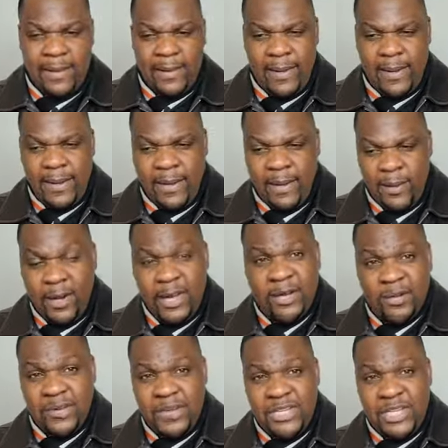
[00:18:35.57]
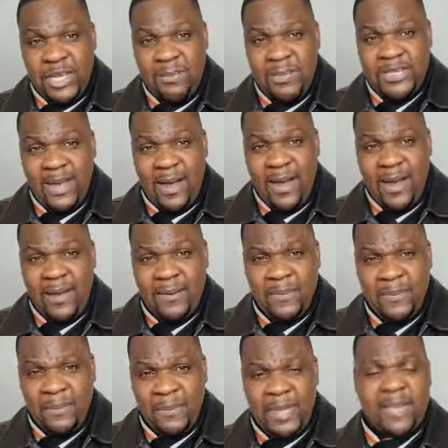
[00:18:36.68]
Going to the gym is hard,
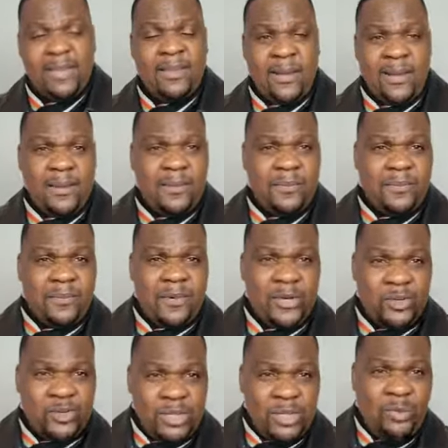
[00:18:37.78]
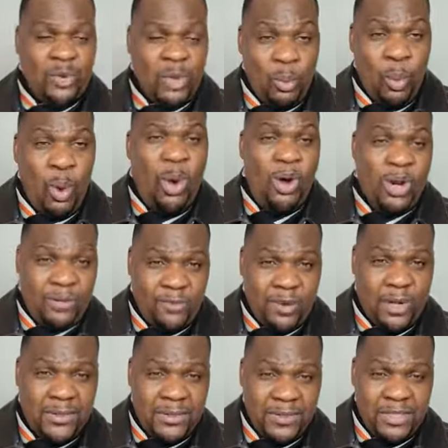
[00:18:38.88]
but the reward of
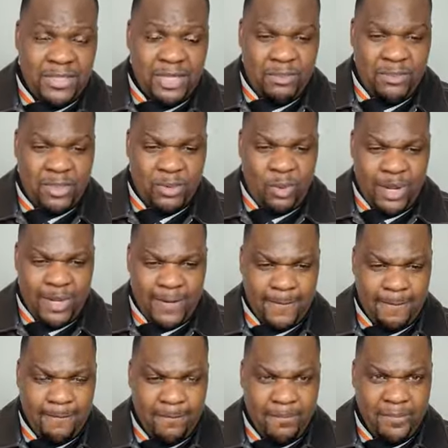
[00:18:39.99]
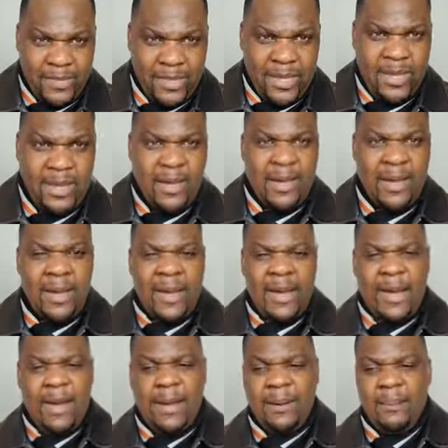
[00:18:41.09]
going to the gym is greater.
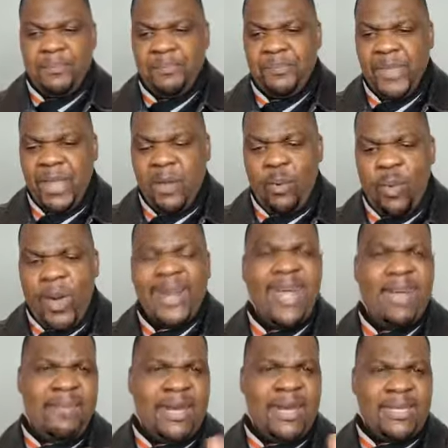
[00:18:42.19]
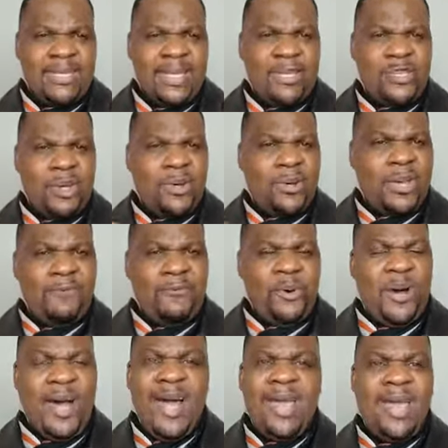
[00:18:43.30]
Whatever it is that you're looking
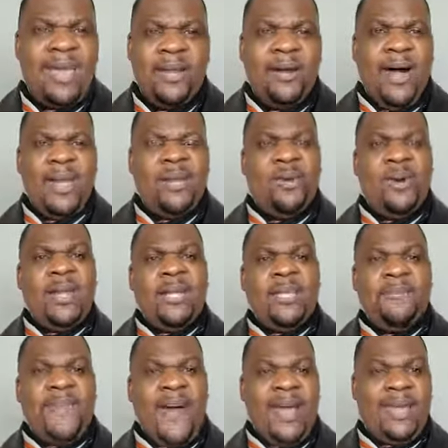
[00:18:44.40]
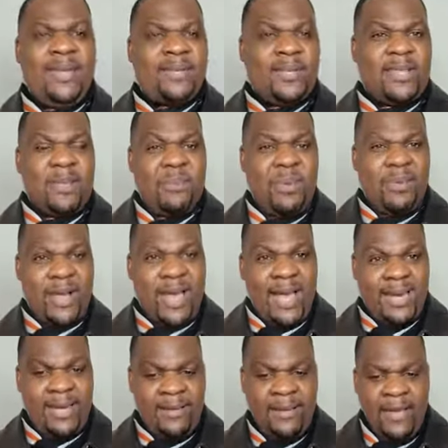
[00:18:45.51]
for, I don't want to define it so that people
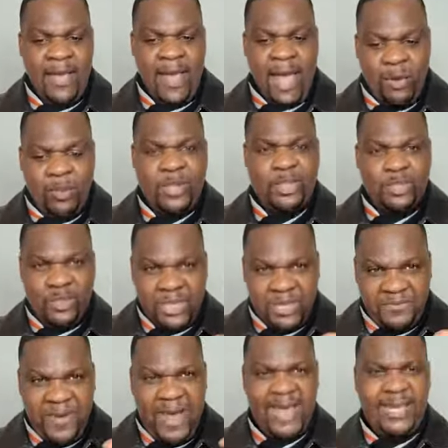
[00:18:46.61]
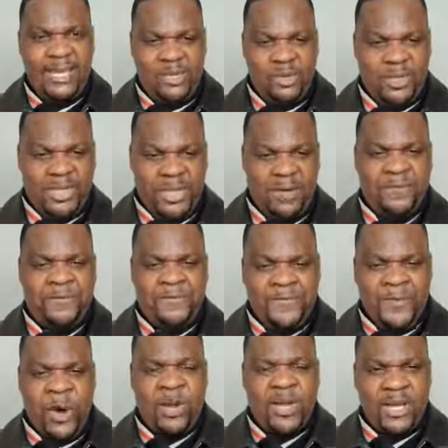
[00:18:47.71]
kind of, I want you to define it yourself.
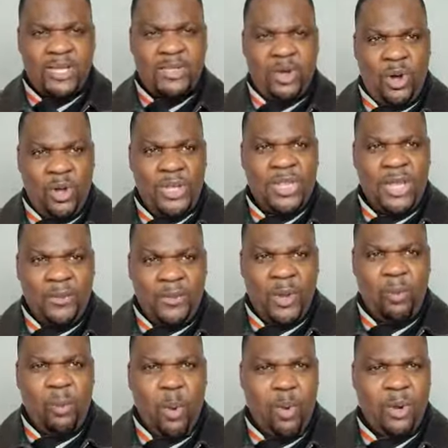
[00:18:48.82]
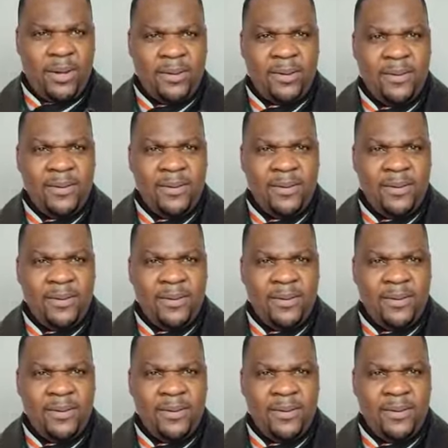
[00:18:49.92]
Focus on the reward,